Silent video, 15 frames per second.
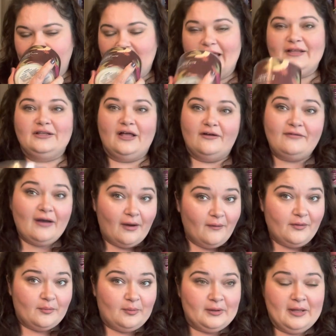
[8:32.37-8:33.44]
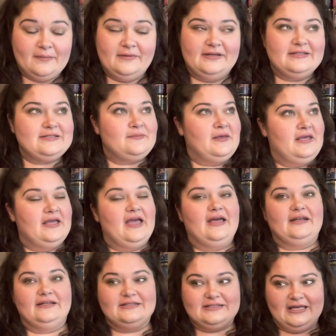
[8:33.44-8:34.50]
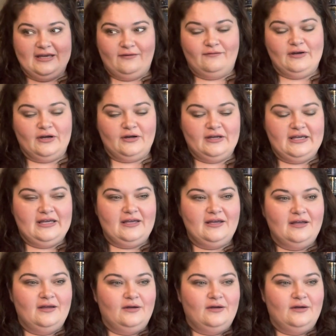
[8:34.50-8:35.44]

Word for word: I love how the plum hits me, and it's like very